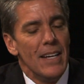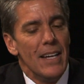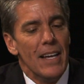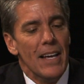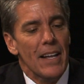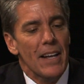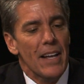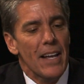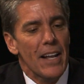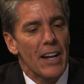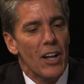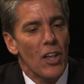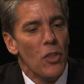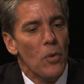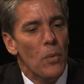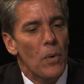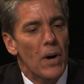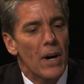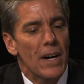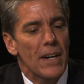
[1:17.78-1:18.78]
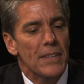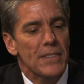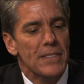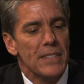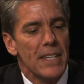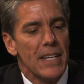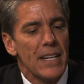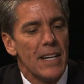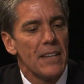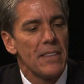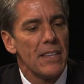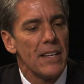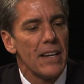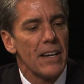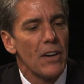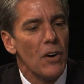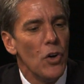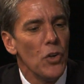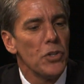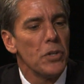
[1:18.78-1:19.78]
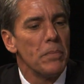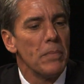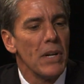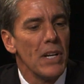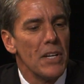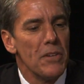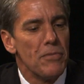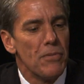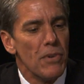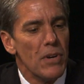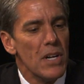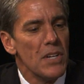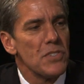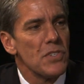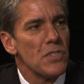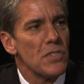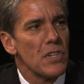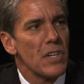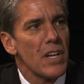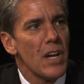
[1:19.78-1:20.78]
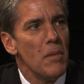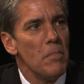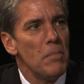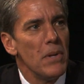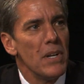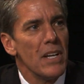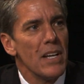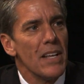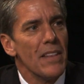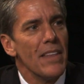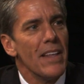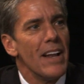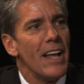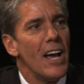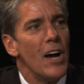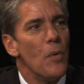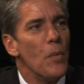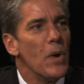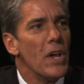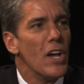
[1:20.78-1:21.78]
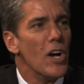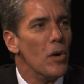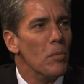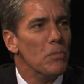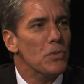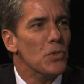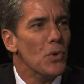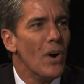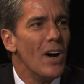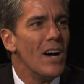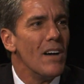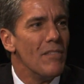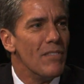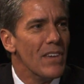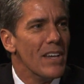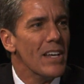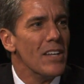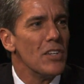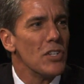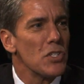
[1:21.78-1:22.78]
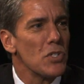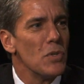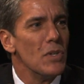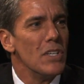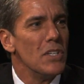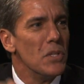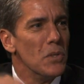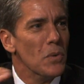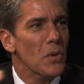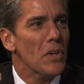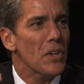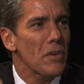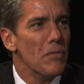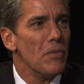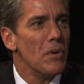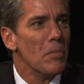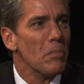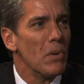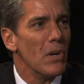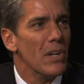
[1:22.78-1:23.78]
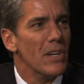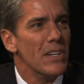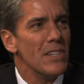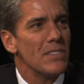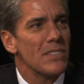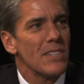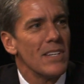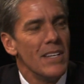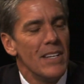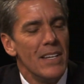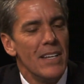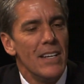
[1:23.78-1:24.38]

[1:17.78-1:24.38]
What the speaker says: and otherwise. And I think ultimately for us as a company and then how we help drive the industry to a different place,